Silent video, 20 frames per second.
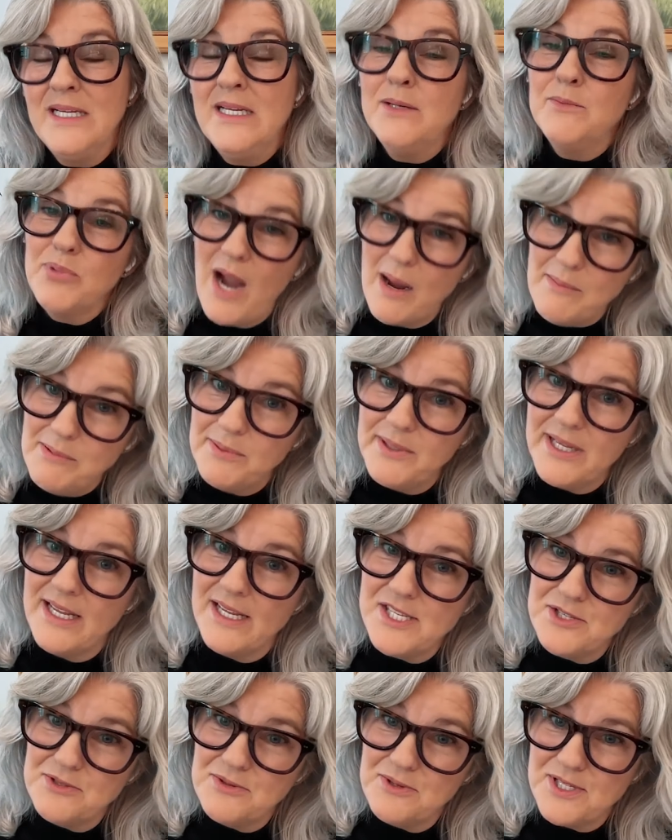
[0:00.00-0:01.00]
probably
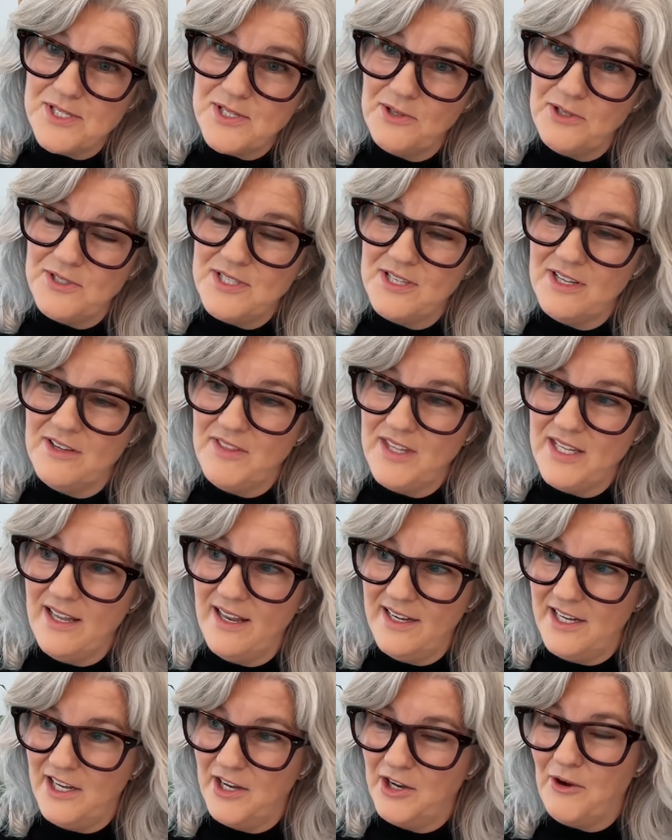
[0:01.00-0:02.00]
as a result of the
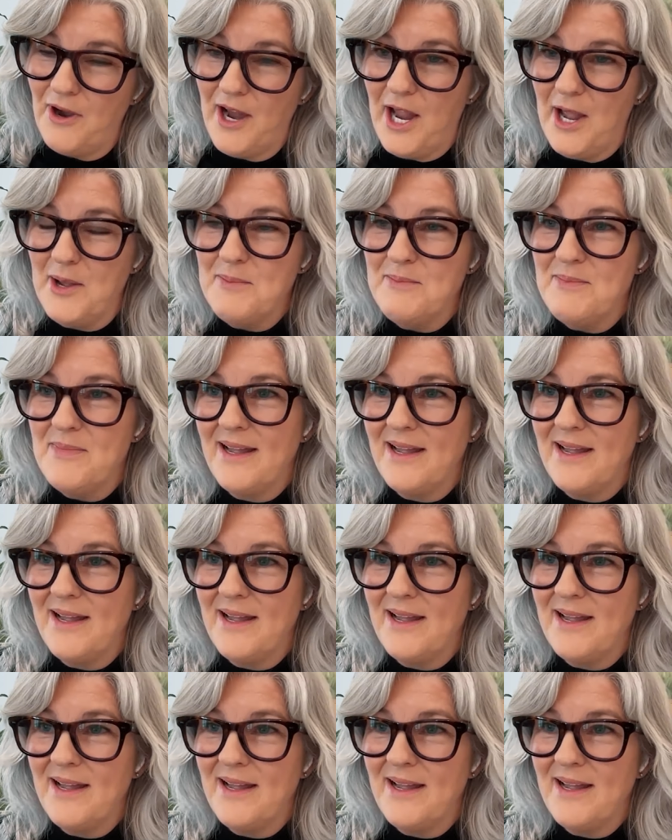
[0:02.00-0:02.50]
Enneagram